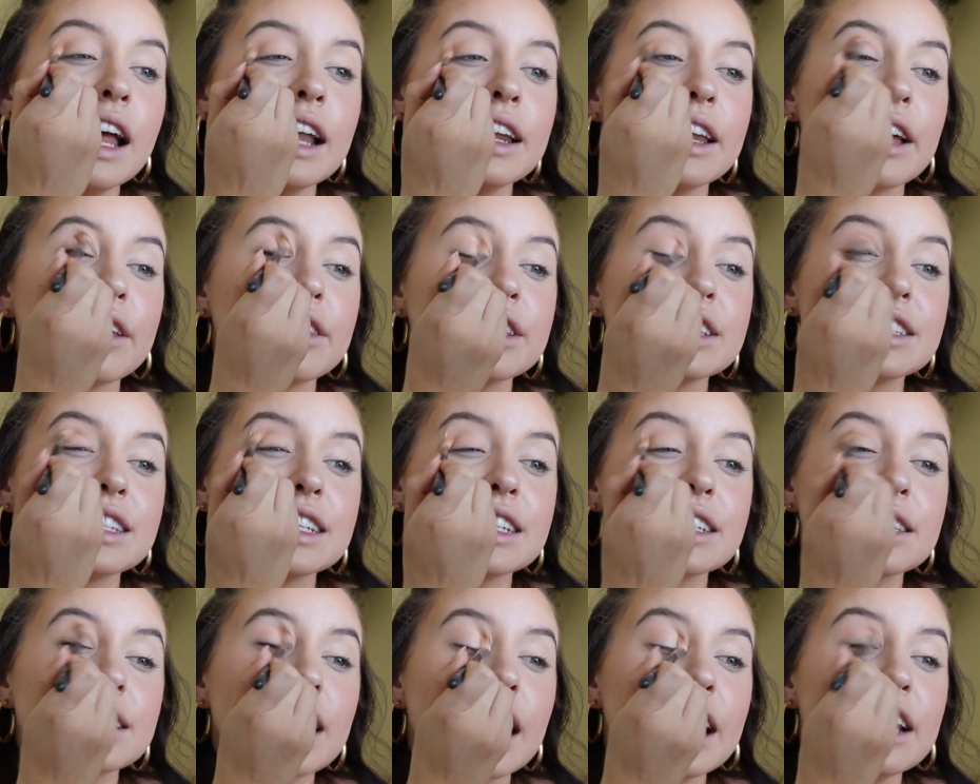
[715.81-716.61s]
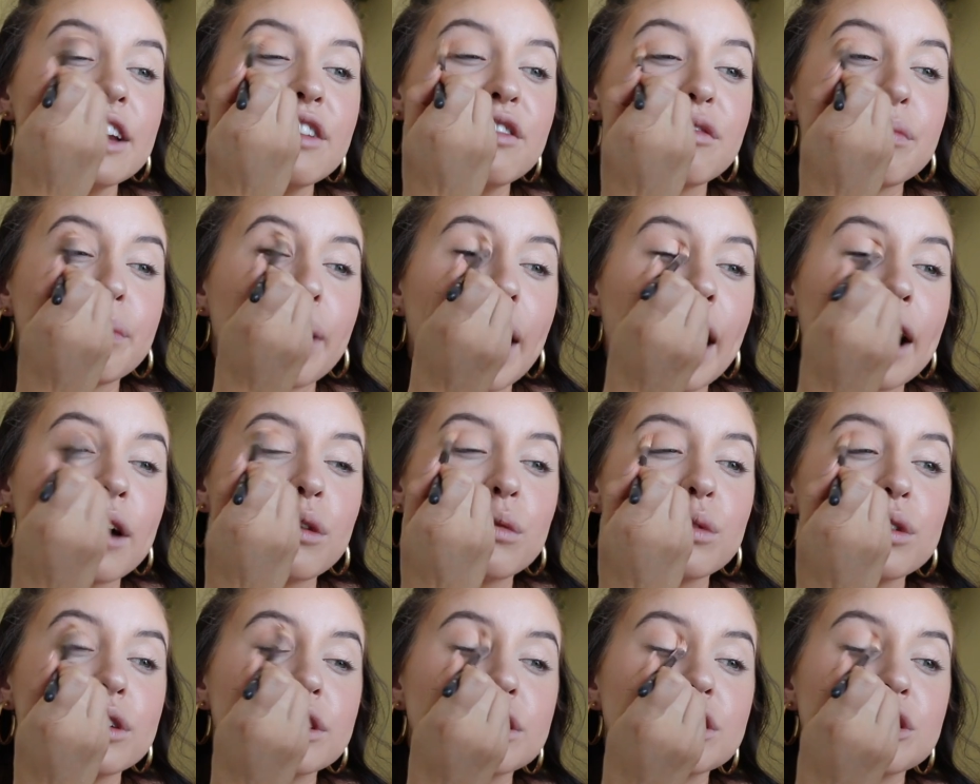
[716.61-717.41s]
Now this is kind of
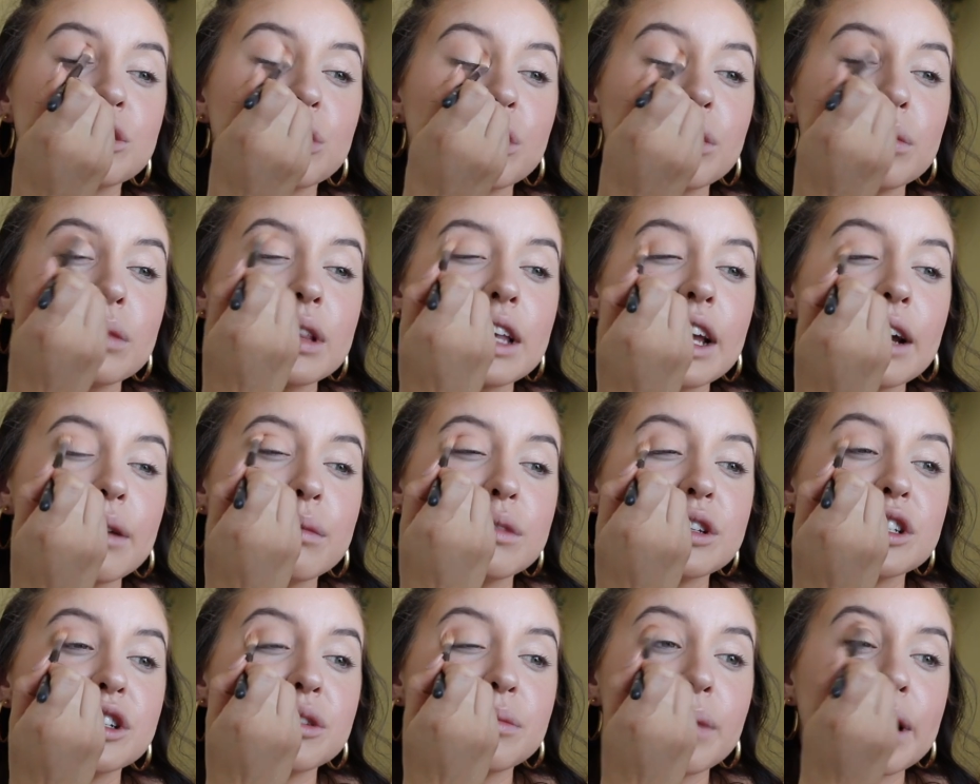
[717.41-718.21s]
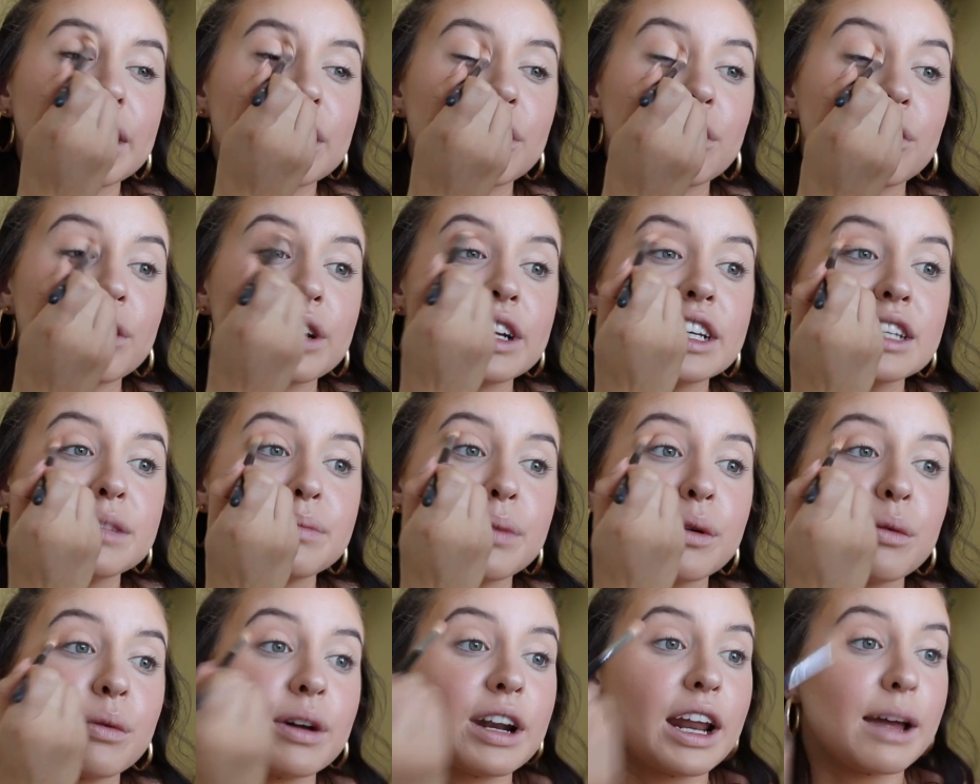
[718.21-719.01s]
backwards. Normally I would do my crease,
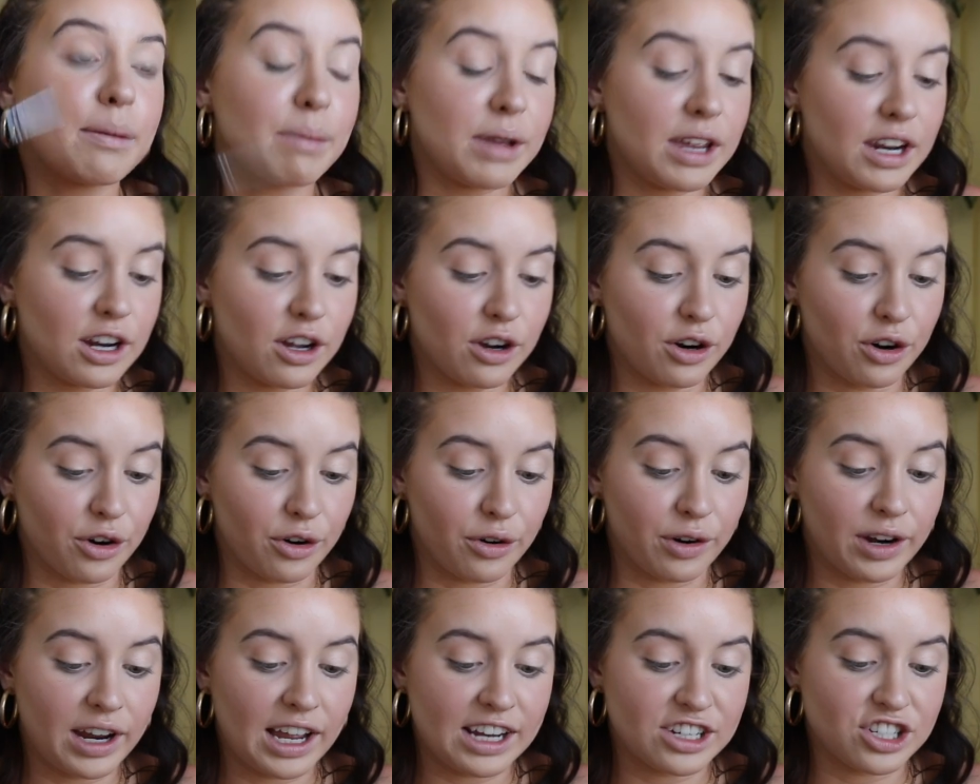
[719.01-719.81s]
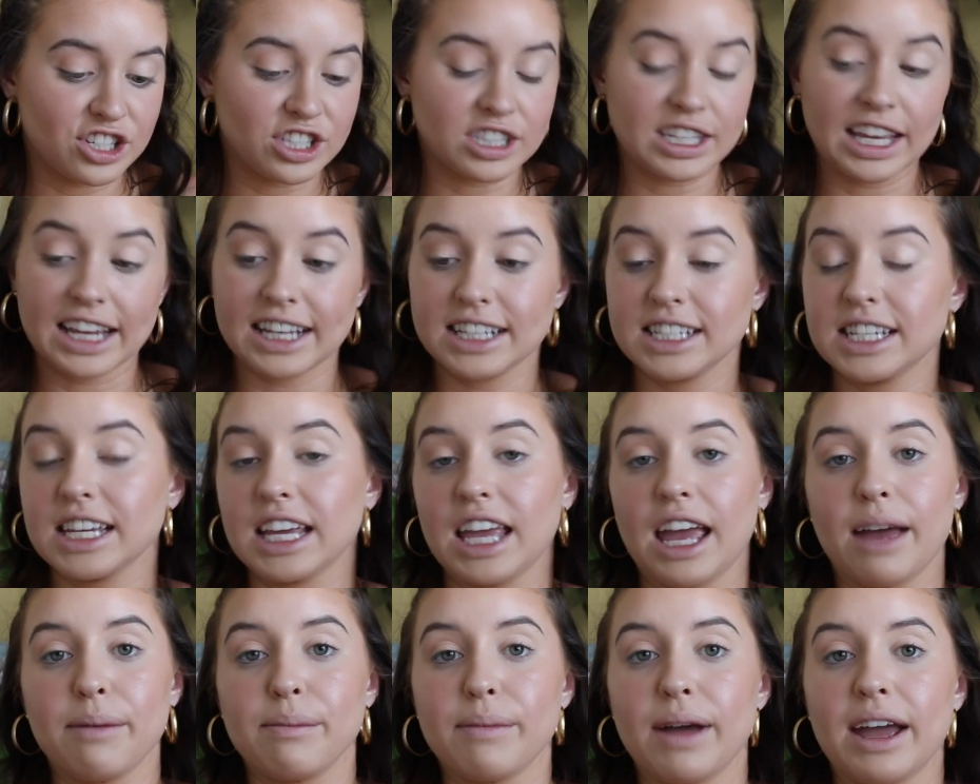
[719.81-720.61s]
but when I'm in a hurry, I just like to
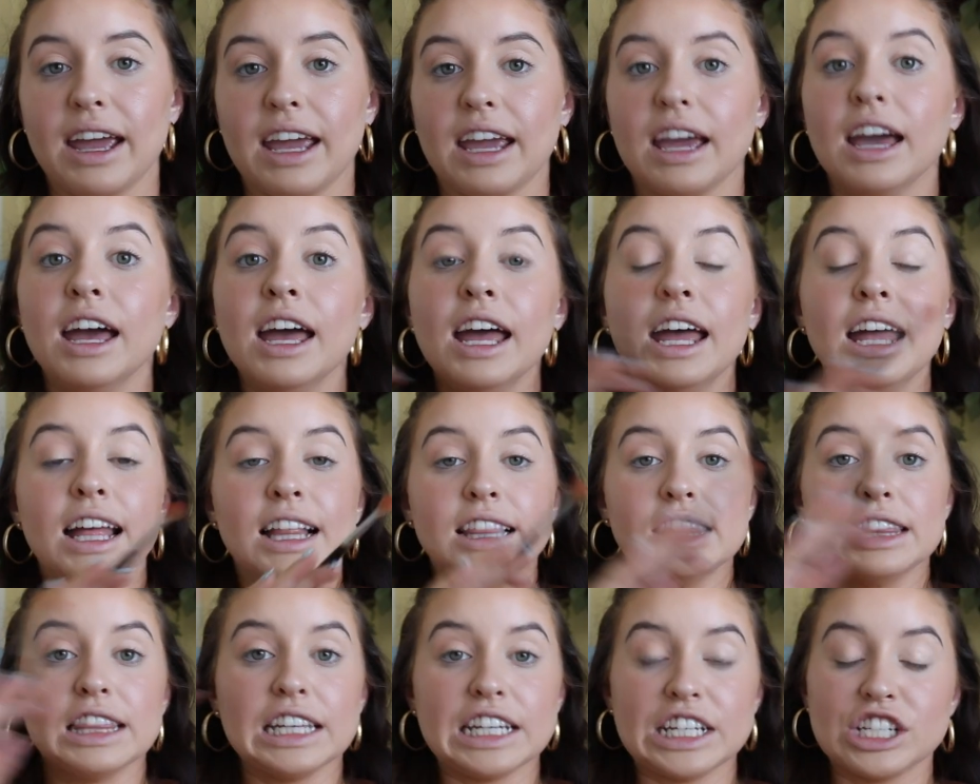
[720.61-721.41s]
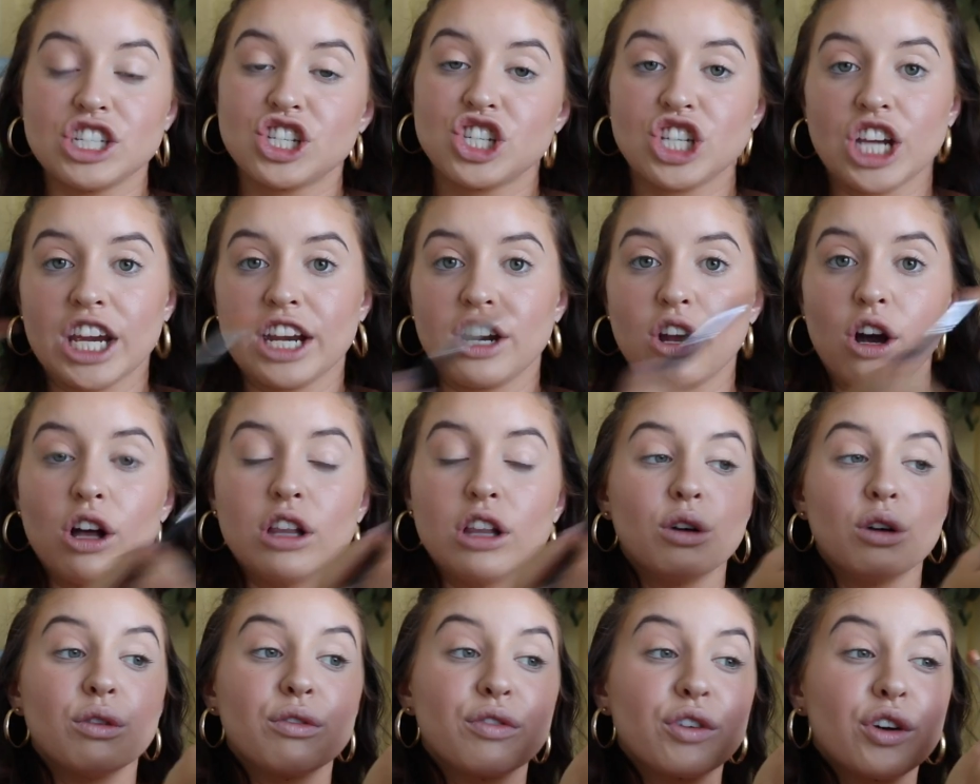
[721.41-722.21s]
get my lid shade
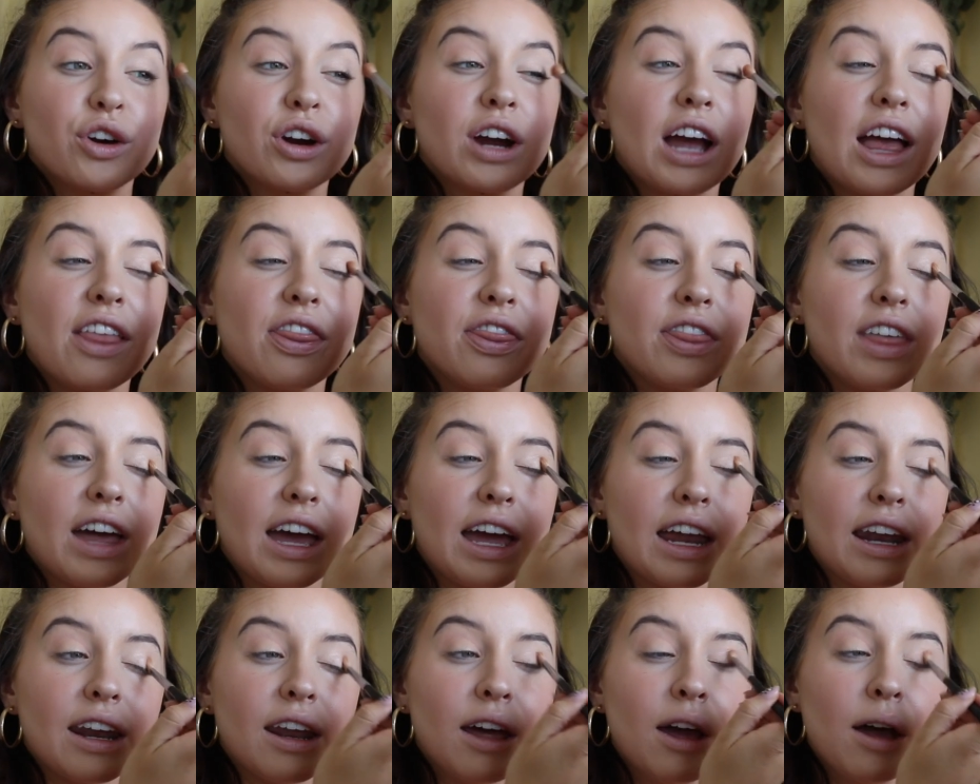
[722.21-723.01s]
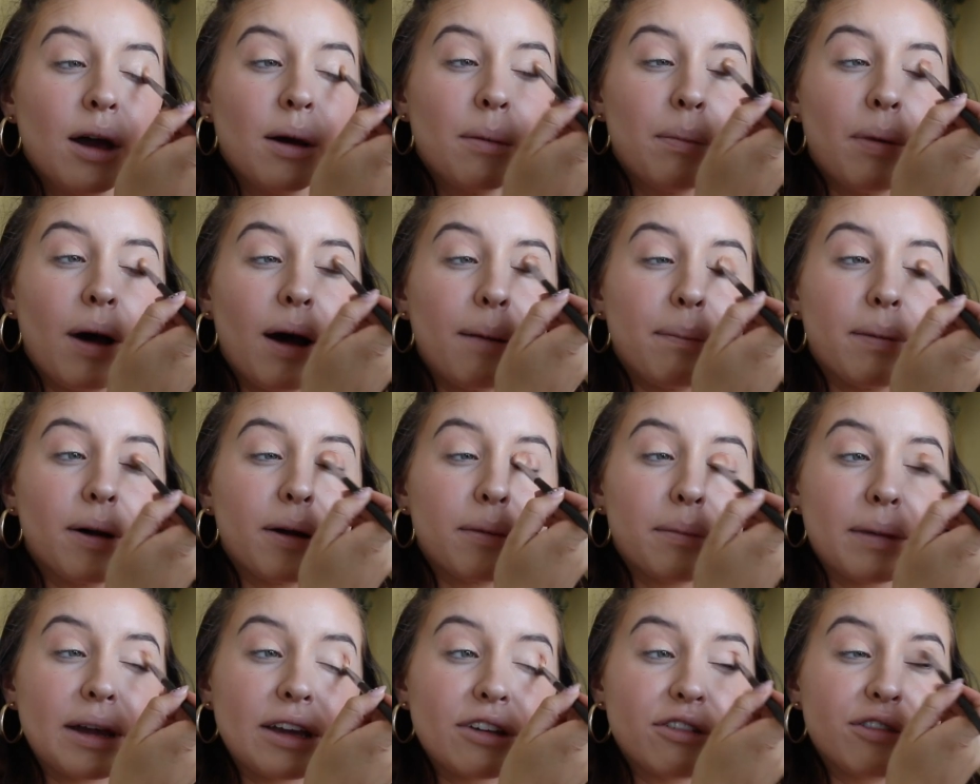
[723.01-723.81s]
over and then pop
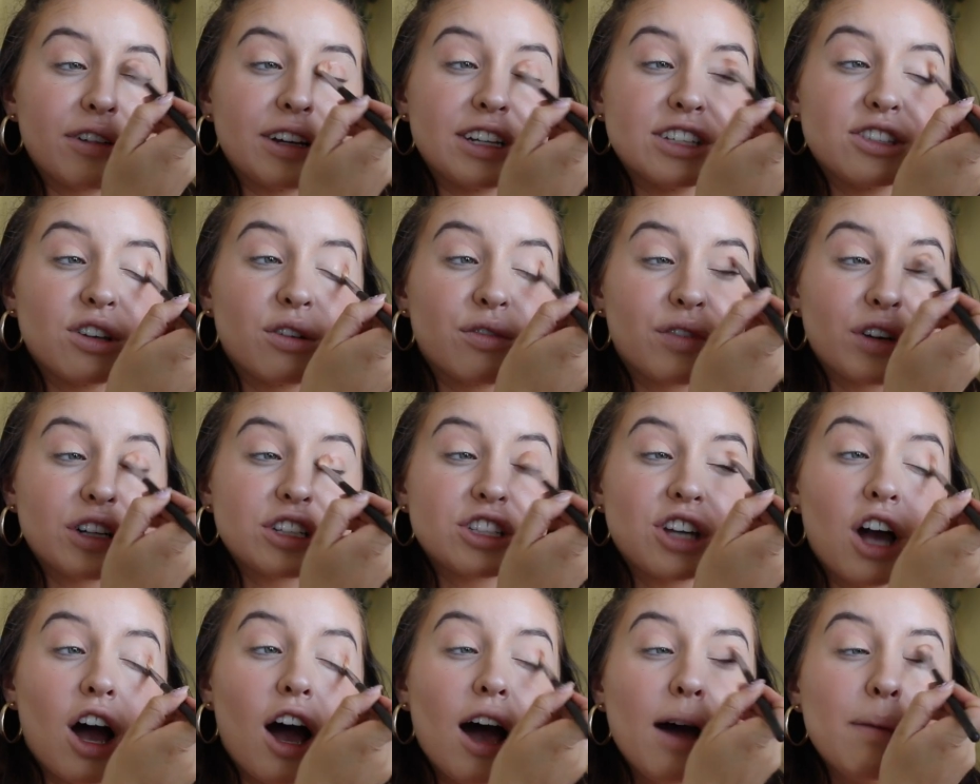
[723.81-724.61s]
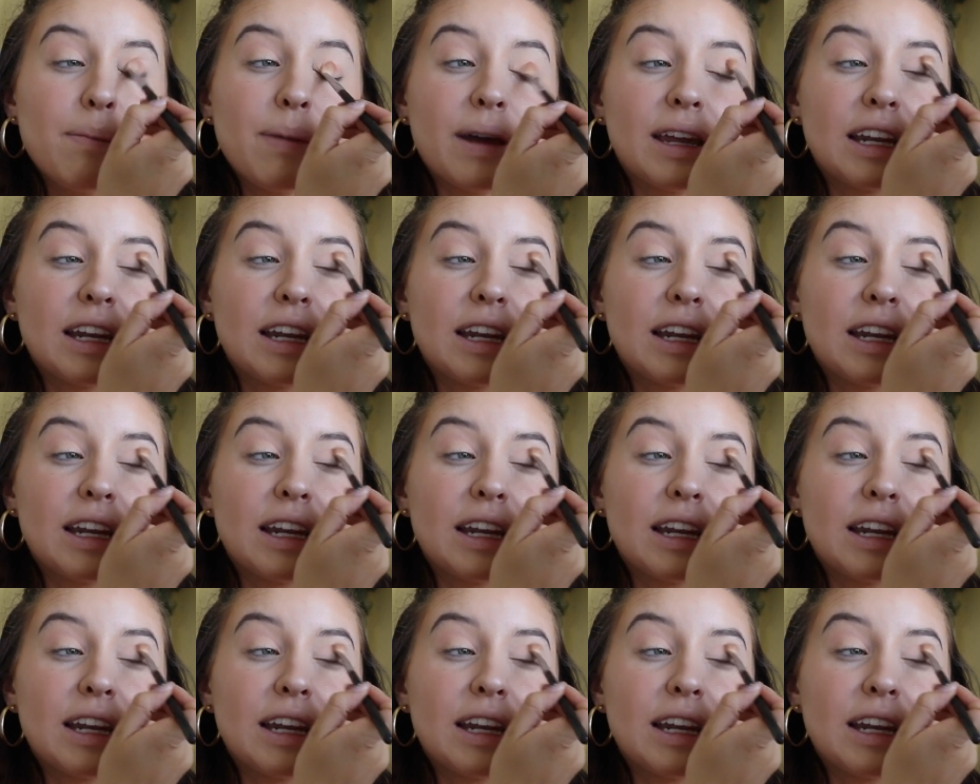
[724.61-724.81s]
on my crease over top.